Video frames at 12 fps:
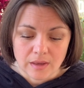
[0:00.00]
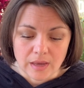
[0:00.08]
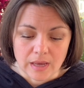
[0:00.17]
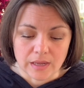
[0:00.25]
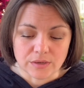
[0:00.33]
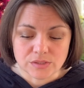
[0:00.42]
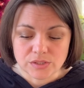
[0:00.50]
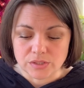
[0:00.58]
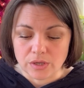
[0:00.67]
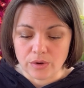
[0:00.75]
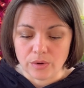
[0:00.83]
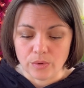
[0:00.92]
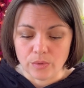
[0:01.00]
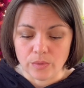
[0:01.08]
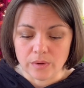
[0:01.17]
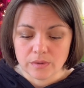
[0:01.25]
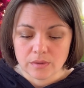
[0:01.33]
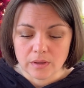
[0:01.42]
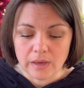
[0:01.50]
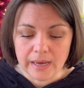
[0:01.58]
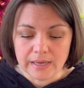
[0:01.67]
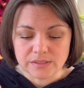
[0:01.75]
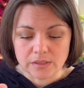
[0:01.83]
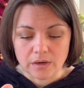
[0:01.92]
And so
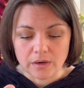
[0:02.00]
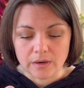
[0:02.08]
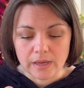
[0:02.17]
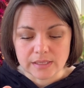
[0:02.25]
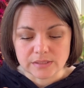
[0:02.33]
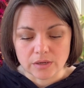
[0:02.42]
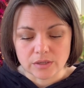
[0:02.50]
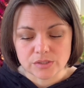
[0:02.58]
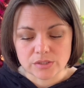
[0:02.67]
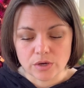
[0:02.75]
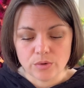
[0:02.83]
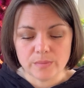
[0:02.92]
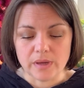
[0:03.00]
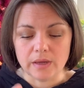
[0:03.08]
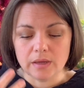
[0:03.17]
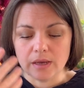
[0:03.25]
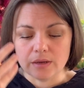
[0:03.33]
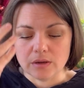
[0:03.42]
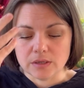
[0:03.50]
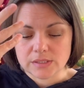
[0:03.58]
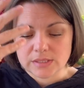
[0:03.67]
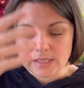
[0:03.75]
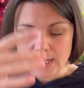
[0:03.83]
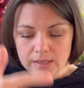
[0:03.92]
as our SOMA and our
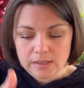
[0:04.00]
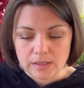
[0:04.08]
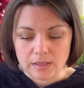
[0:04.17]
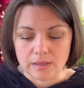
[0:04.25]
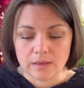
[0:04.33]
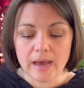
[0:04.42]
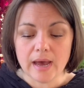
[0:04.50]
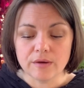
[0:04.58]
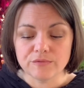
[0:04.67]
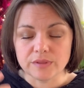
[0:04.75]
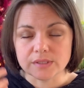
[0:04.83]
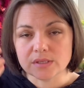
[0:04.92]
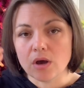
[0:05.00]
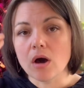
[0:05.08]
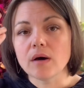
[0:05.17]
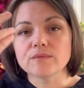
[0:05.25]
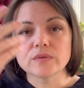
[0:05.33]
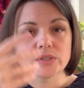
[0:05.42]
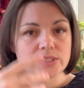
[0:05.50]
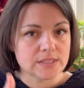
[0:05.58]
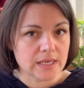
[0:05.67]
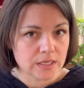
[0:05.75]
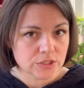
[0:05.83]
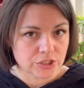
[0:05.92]
psyche have this
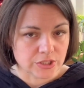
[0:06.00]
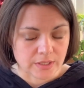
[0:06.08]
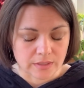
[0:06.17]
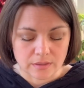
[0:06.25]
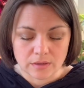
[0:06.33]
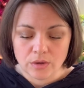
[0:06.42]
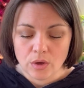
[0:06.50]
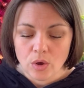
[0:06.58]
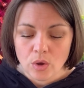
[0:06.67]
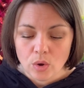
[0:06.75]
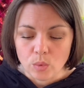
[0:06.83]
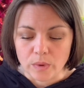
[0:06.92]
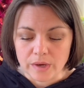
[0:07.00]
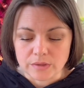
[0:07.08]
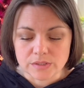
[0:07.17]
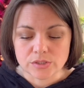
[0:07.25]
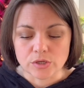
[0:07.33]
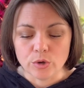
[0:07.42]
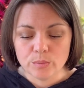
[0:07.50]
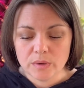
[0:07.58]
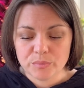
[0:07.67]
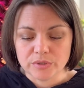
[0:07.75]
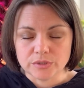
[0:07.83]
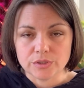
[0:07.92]
conversation where the SOMA
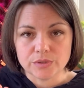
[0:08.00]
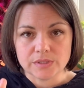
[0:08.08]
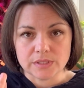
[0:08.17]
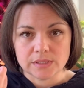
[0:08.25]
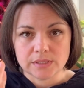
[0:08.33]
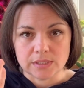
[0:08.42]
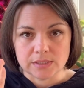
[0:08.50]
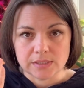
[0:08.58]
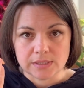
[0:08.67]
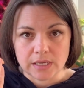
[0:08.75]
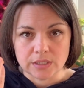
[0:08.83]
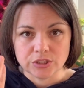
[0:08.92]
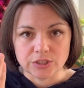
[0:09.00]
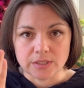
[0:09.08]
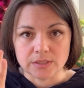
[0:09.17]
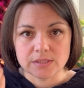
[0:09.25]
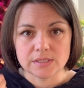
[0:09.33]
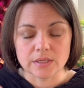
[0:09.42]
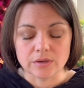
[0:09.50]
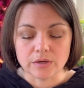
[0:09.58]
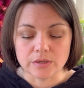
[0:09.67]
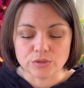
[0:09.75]
produces sensations that are